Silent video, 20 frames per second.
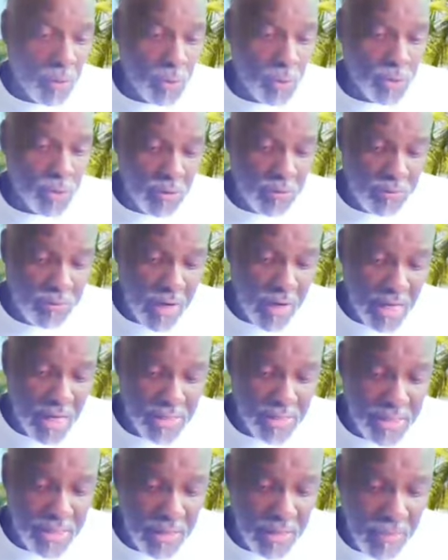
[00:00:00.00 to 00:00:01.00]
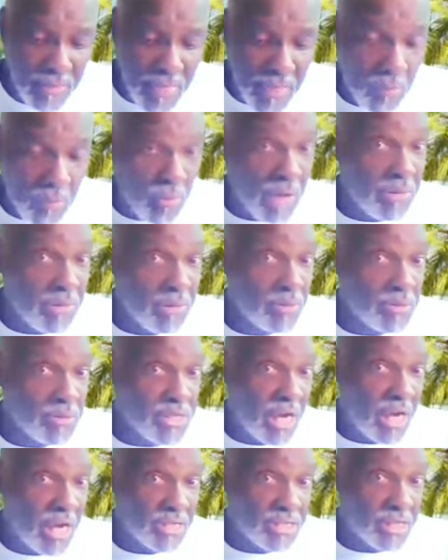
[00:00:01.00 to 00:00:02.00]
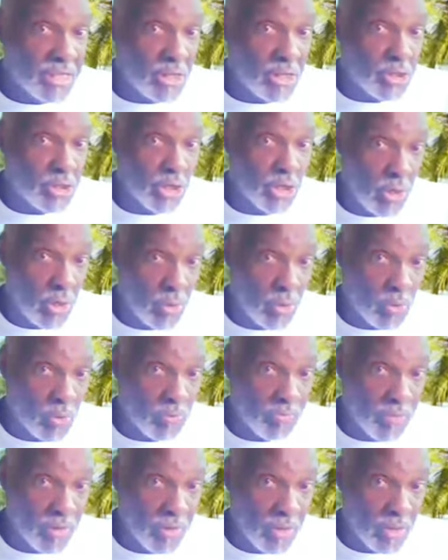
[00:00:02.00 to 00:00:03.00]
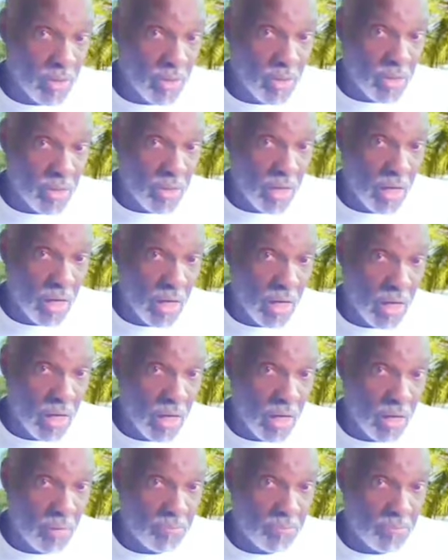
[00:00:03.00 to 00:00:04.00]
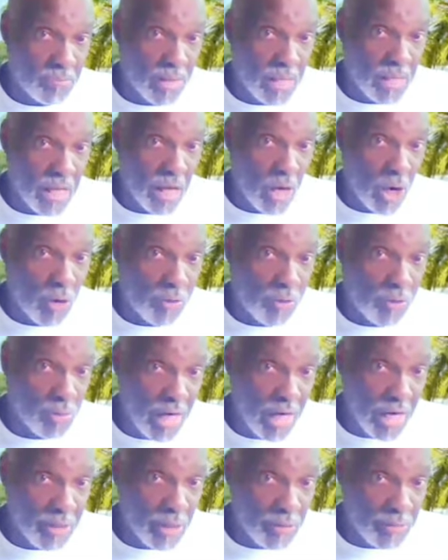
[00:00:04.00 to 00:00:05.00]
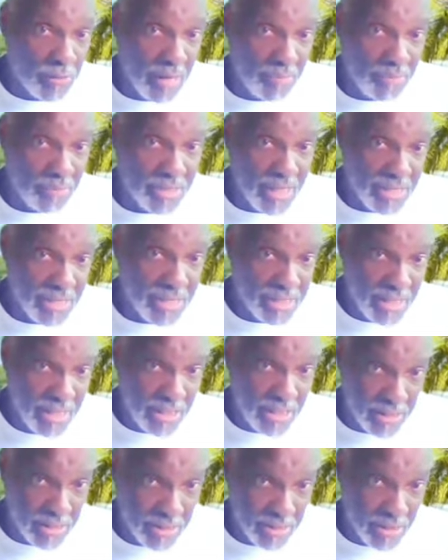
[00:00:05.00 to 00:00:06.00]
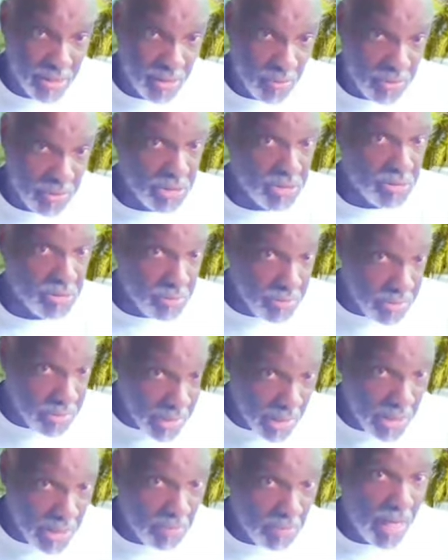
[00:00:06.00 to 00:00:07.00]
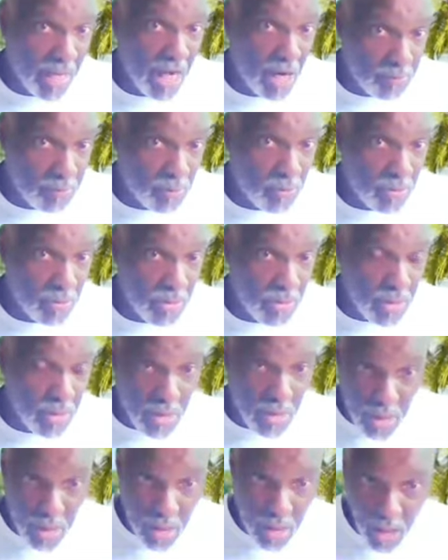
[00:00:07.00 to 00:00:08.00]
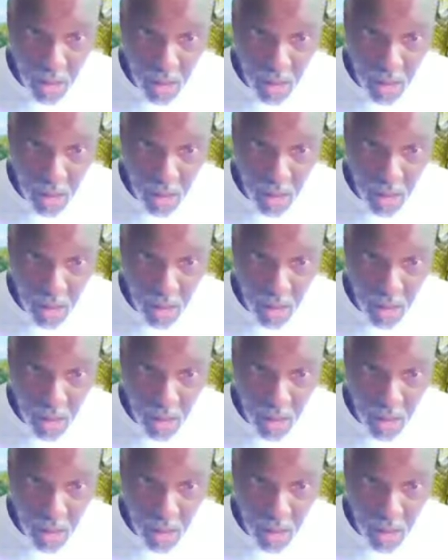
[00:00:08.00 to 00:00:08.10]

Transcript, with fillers: Uh, then also fasting, where people start to control, um, override over appetite in eating, which is really powerful.